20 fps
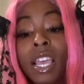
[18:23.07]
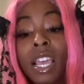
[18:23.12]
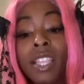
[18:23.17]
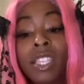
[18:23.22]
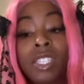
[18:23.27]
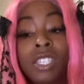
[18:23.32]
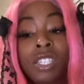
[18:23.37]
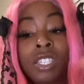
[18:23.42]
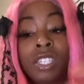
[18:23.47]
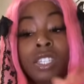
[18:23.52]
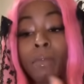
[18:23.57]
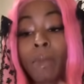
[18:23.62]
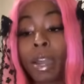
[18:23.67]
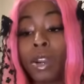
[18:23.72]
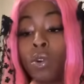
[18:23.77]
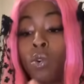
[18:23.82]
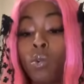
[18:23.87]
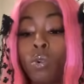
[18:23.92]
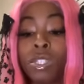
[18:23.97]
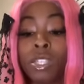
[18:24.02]
It's just
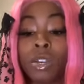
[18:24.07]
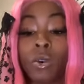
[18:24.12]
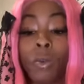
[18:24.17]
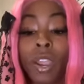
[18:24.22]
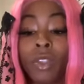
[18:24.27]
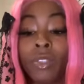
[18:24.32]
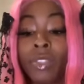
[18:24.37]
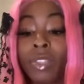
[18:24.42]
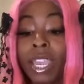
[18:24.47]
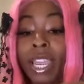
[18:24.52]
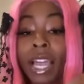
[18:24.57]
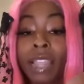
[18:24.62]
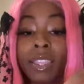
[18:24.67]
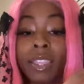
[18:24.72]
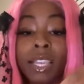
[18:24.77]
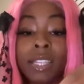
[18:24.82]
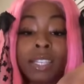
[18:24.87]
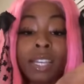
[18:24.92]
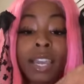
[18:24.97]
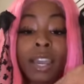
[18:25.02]
somebody who is aware that they got
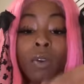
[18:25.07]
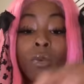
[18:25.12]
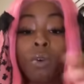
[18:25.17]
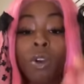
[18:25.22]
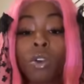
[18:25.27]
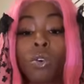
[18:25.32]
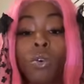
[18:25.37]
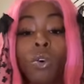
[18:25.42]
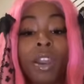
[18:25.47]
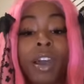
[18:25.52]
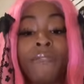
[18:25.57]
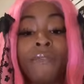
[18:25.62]
things they got to work on.